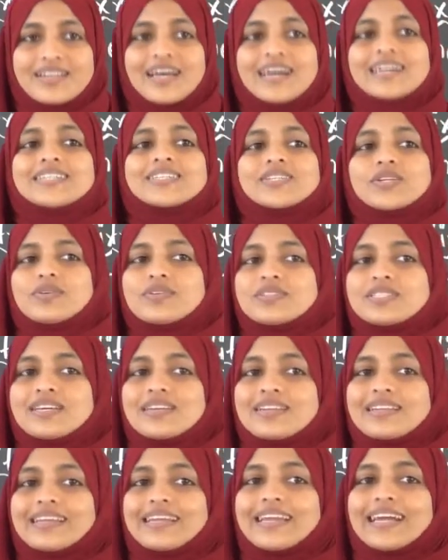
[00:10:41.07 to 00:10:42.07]

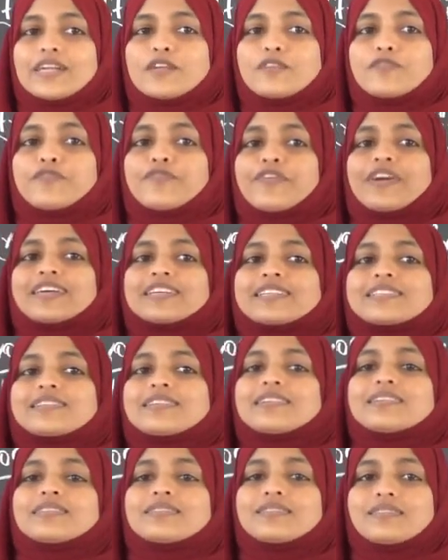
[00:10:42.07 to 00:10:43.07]
nitrogen get fixed
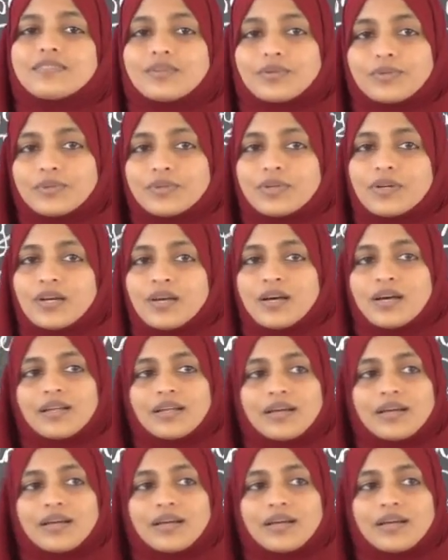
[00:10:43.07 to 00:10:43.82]
through